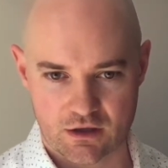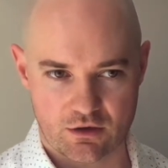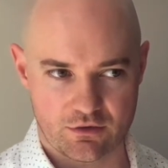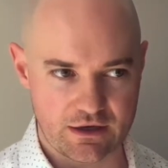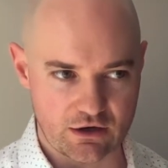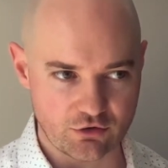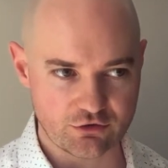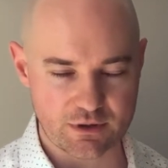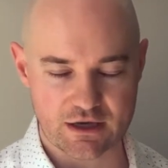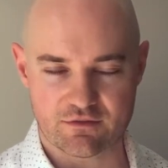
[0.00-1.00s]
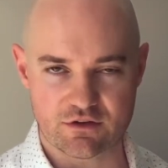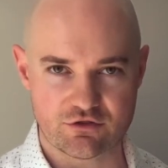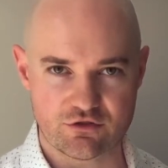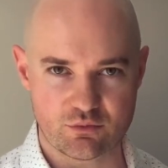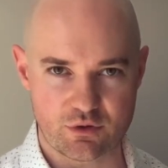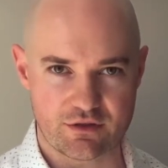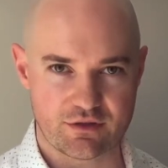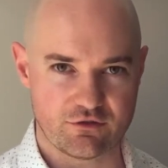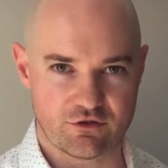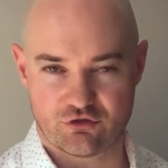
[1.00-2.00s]
They also may have issues
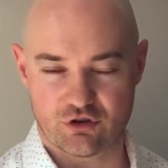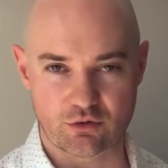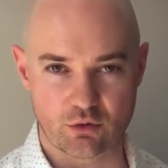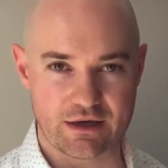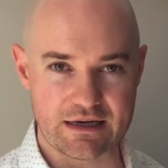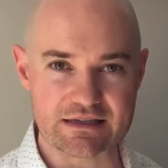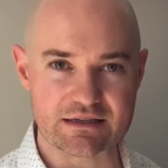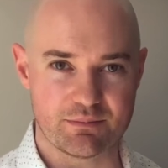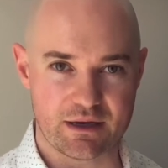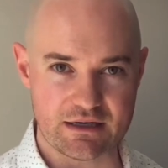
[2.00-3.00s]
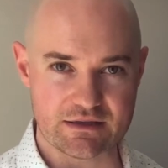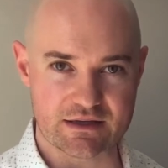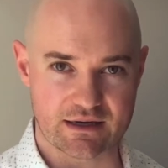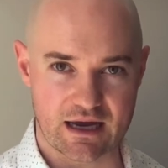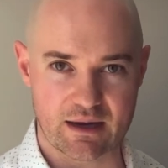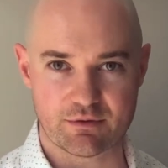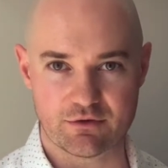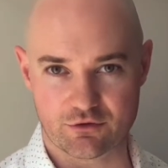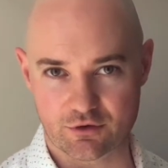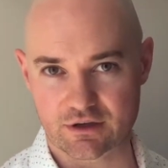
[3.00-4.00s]
with just general aches and pains that happen
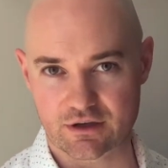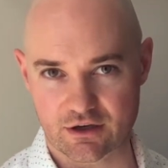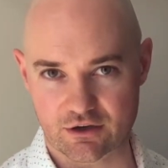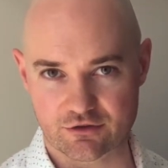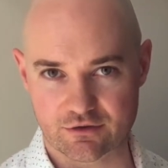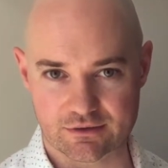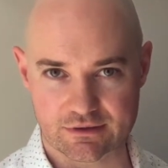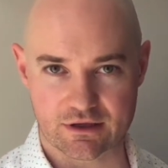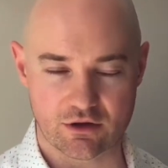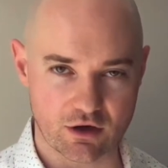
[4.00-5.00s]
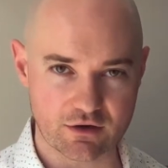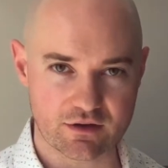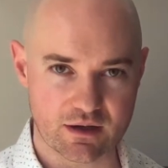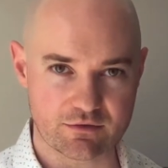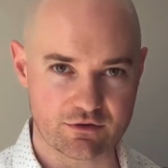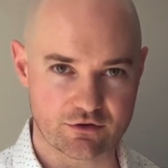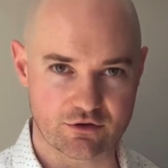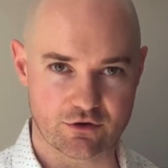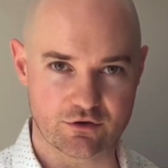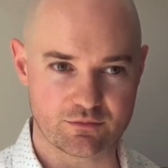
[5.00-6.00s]
during a concussion. A lot of times this
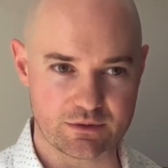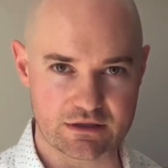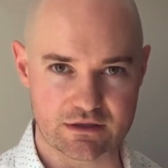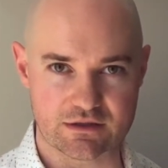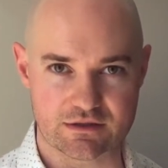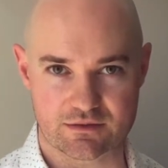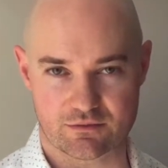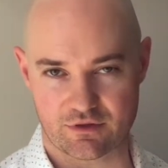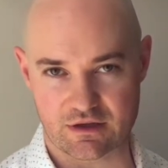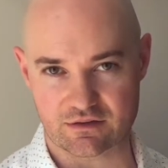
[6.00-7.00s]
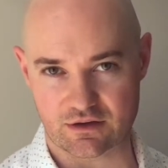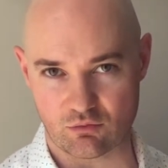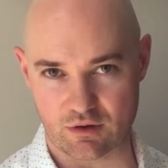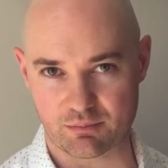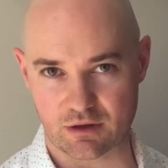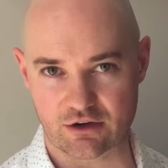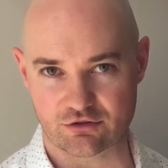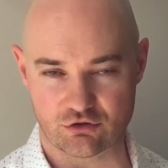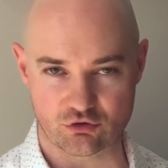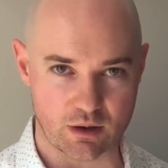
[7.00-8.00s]
occurs because things like whiplash
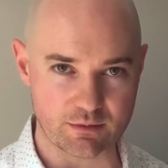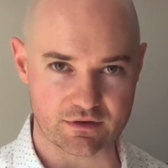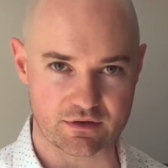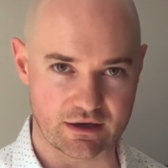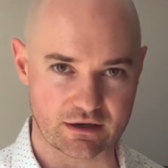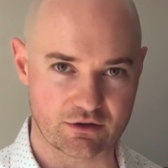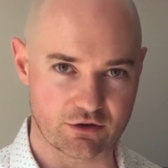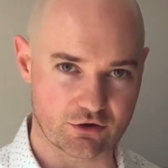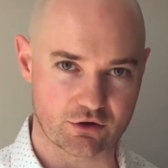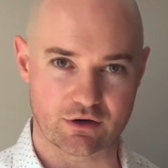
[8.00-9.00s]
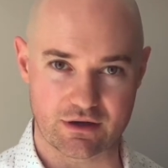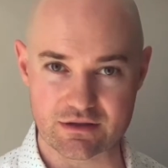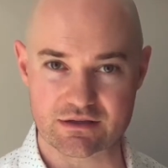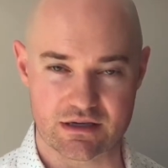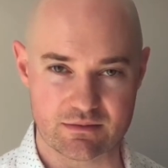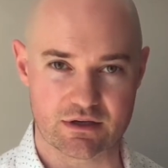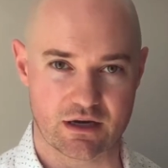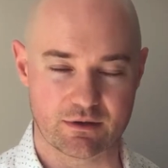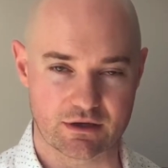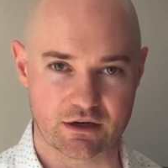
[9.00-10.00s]
and trauma to the neck can occur in the same
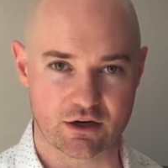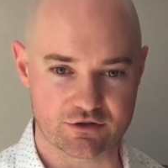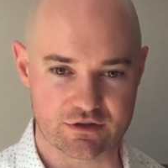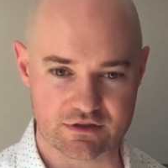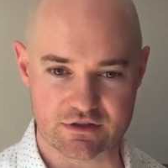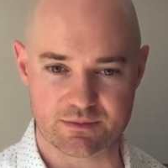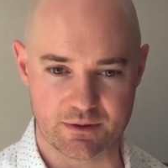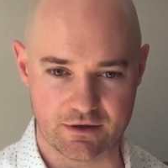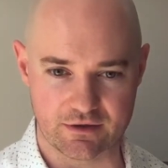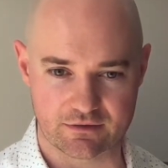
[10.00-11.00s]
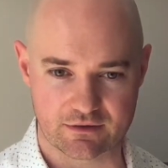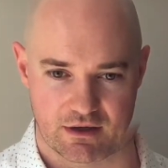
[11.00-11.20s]
time a concussion is experienced.